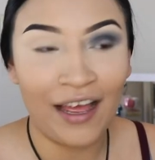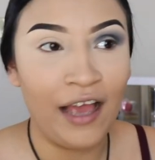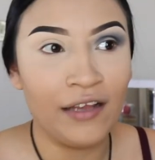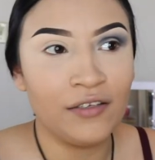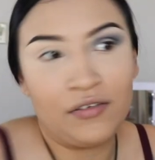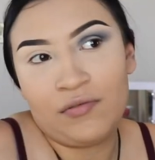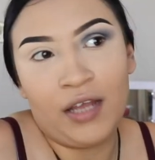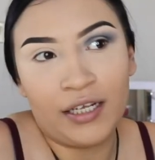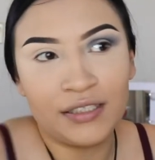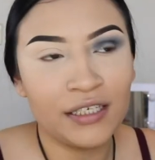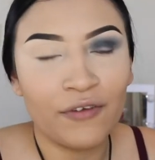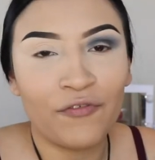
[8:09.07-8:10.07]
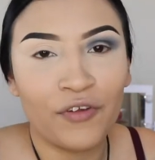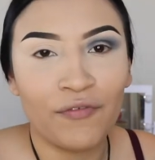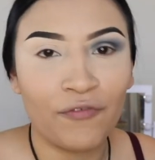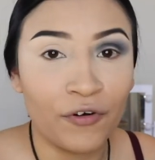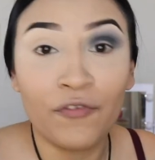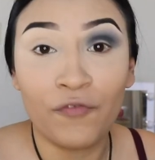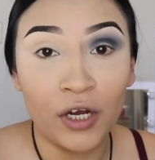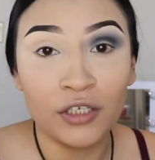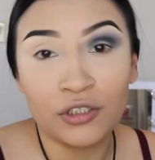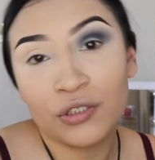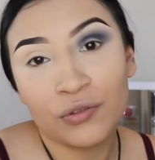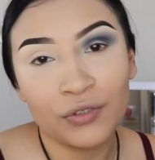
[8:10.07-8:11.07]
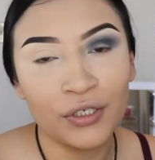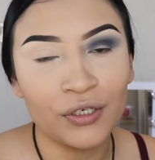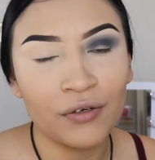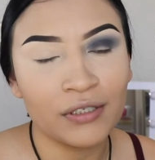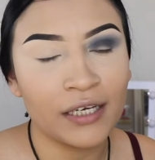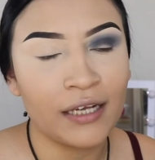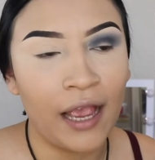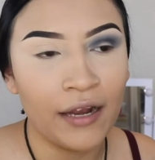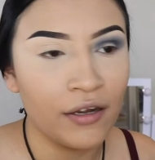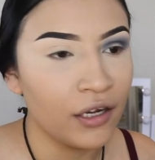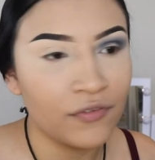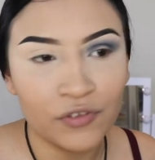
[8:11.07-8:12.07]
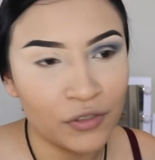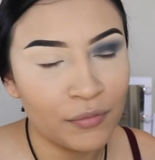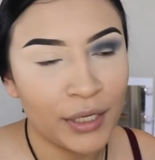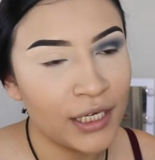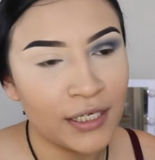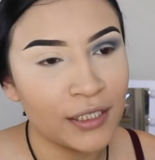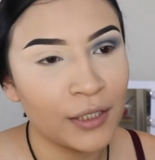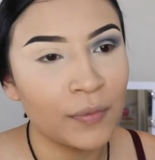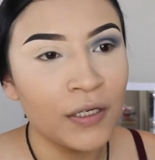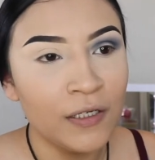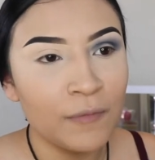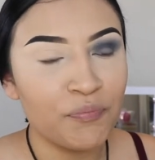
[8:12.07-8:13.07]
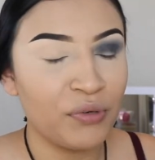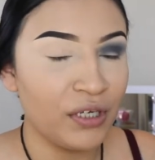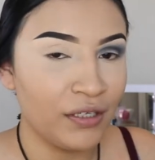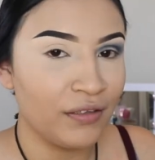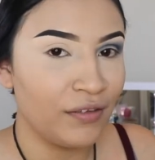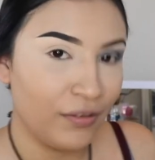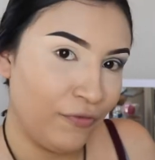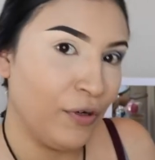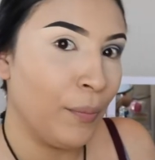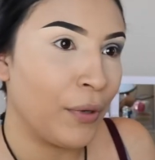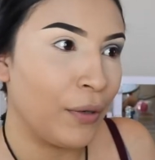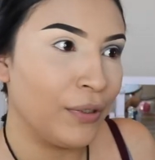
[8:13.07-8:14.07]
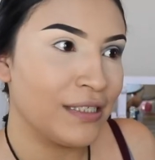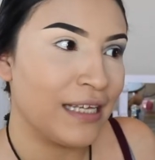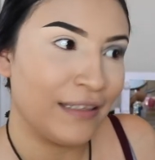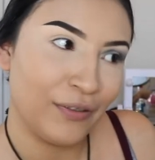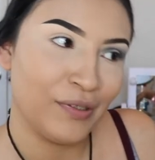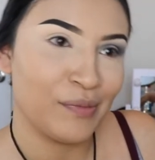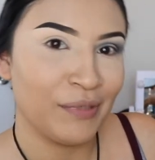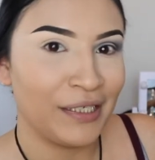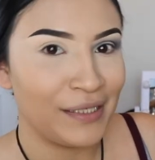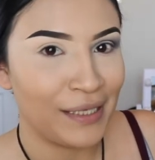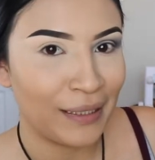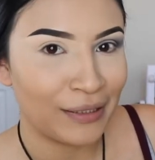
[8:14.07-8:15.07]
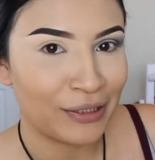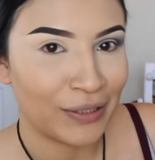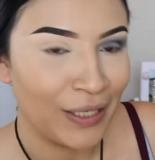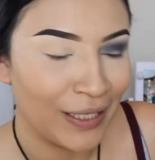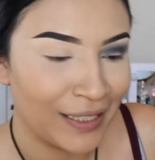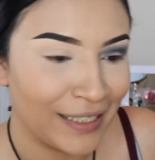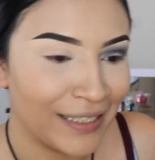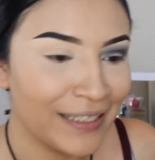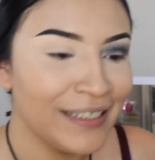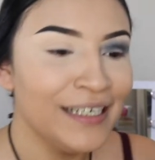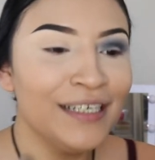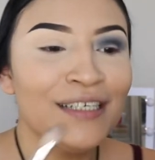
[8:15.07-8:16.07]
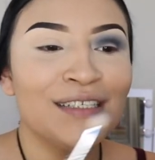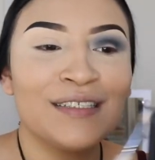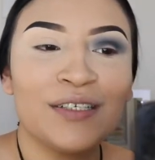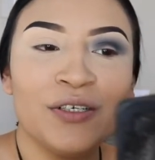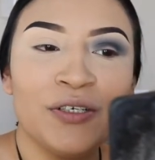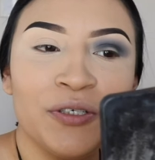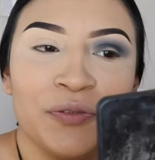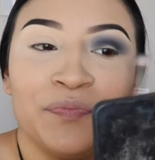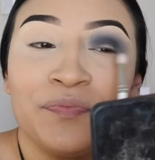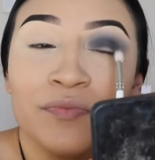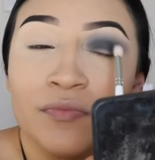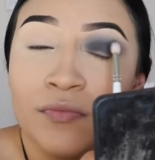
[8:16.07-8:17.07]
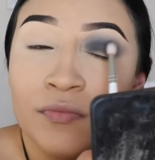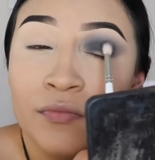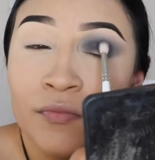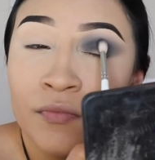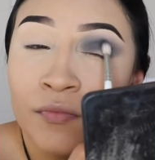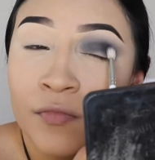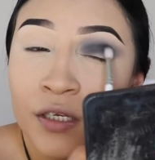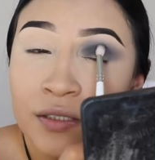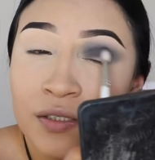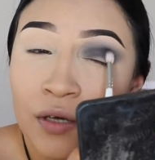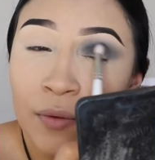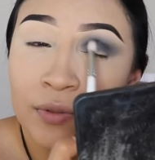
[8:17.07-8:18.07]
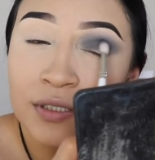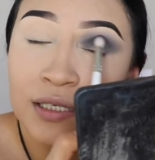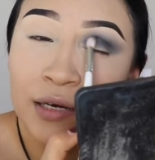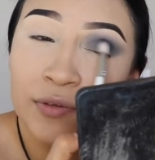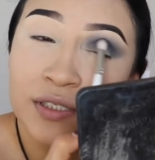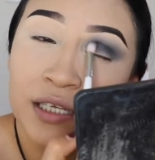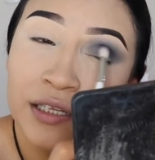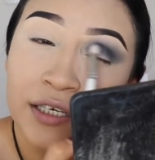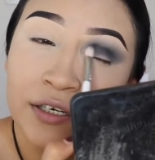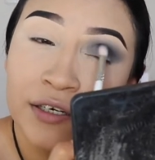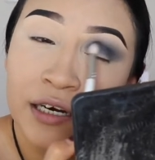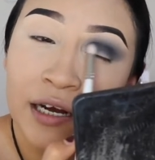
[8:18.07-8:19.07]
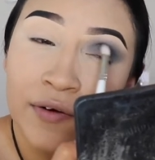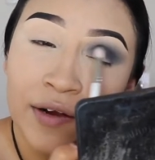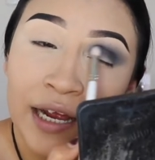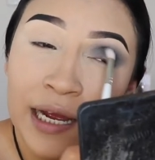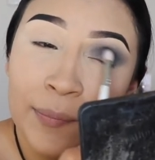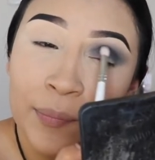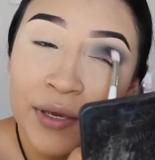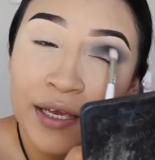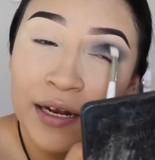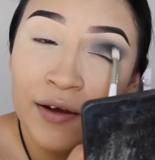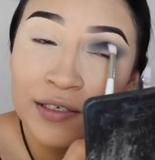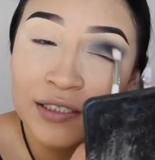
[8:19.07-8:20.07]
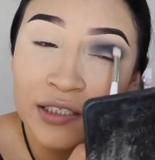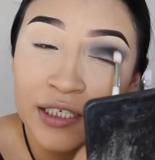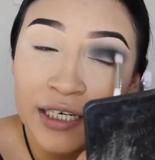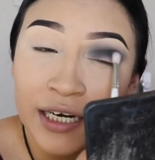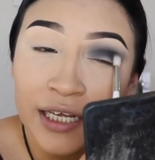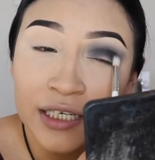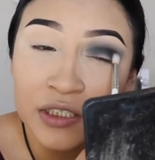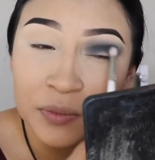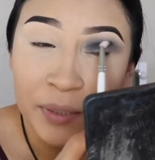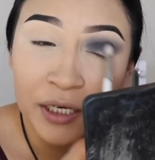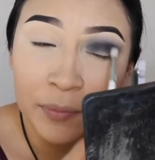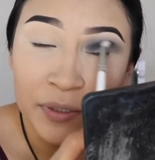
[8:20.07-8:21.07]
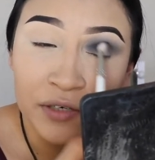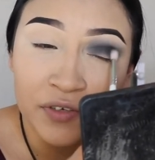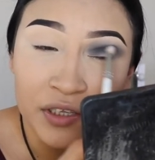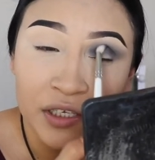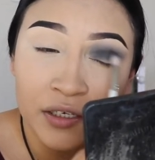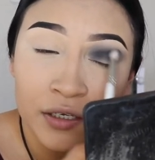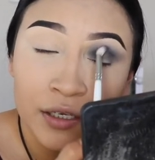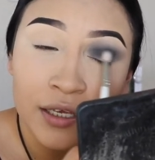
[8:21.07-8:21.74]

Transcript: I did it for fun too, you know, like, I love doing makeup, but the fun part was that there was money extra on there. So I was telling her how it happened, how I started getting into makeup and everything.